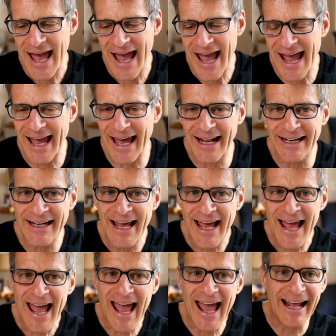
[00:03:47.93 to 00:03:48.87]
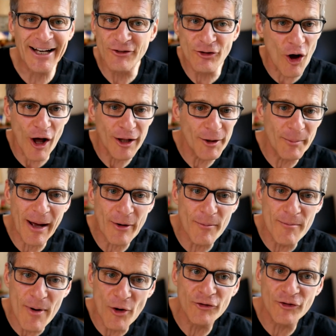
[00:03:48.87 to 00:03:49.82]
And, and it's all about
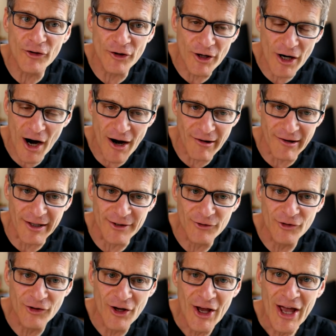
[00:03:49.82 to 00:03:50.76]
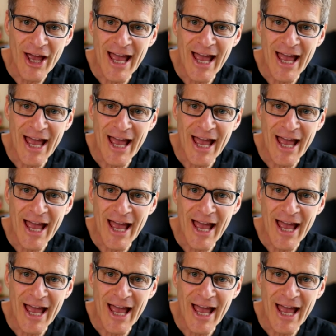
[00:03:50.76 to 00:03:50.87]
emotional courage.